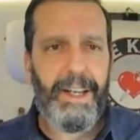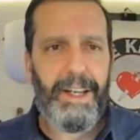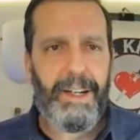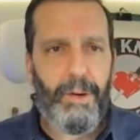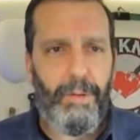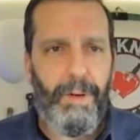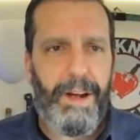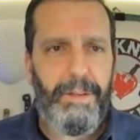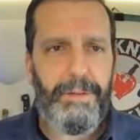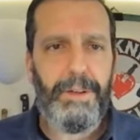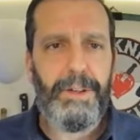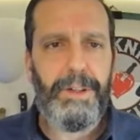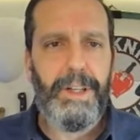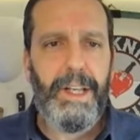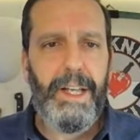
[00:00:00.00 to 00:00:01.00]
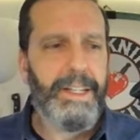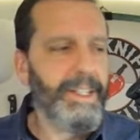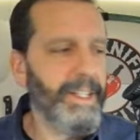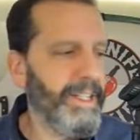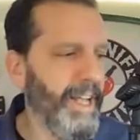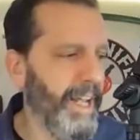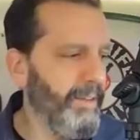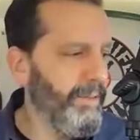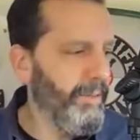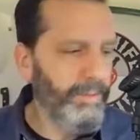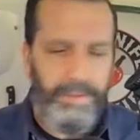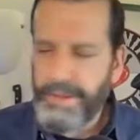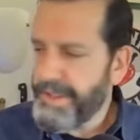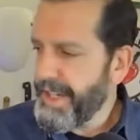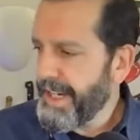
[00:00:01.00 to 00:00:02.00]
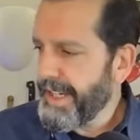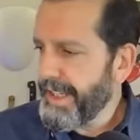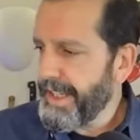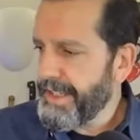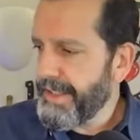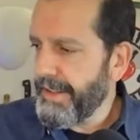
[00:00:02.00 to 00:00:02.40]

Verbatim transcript: uh, grateful to Dave for sending these